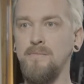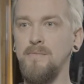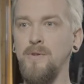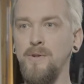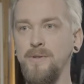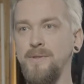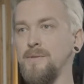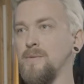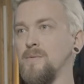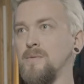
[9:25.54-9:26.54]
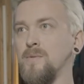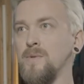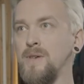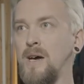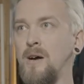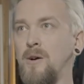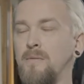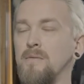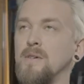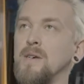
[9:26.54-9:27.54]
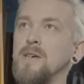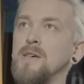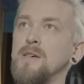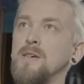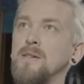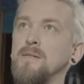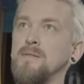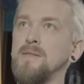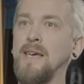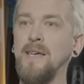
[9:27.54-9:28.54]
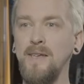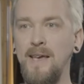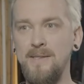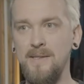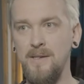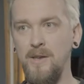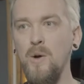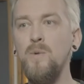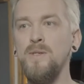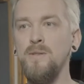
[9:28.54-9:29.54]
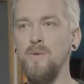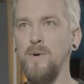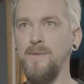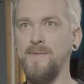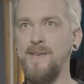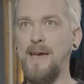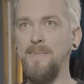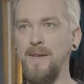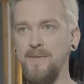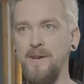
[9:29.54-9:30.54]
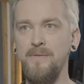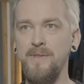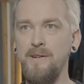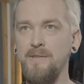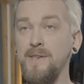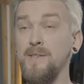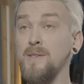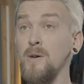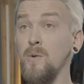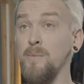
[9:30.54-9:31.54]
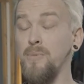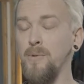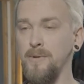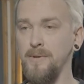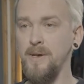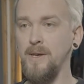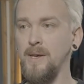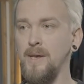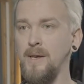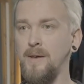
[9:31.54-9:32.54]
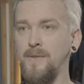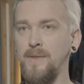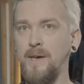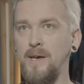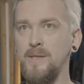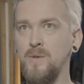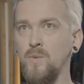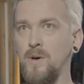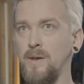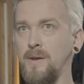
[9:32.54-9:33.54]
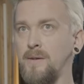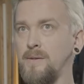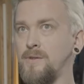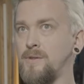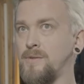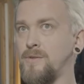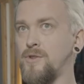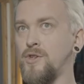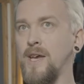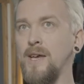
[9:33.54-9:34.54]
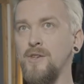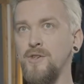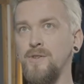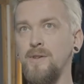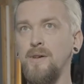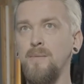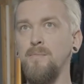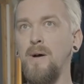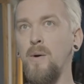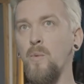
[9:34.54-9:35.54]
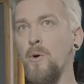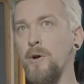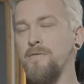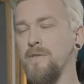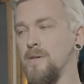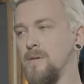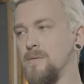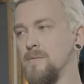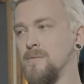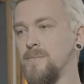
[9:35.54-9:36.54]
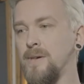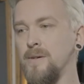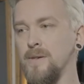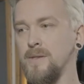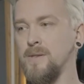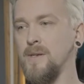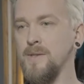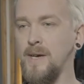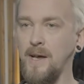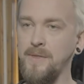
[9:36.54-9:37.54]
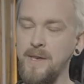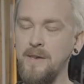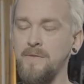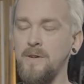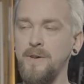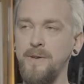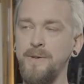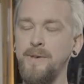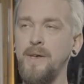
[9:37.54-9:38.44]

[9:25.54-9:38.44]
hertz without second guessing. You always know what's happening down there, and that's so important. And that's what changed my workflow, because since I got the EVE Audio,